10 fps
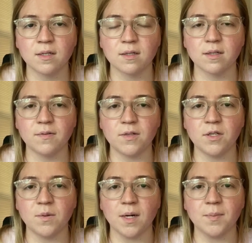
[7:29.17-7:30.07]
lift
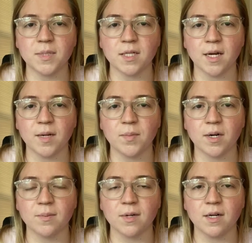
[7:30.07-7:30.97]
you up tonight,
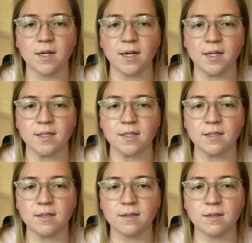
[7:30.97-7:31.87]
Barbara,
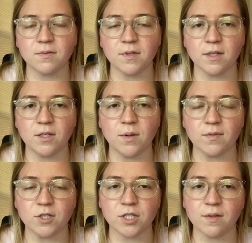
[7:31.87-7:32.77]
and don't feel like you have
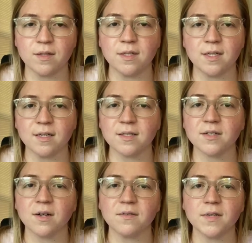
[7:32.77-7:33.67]
to share the details
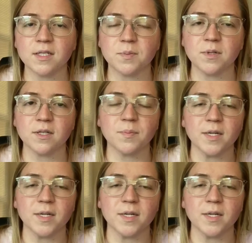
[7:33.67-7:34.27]
here on Facebook,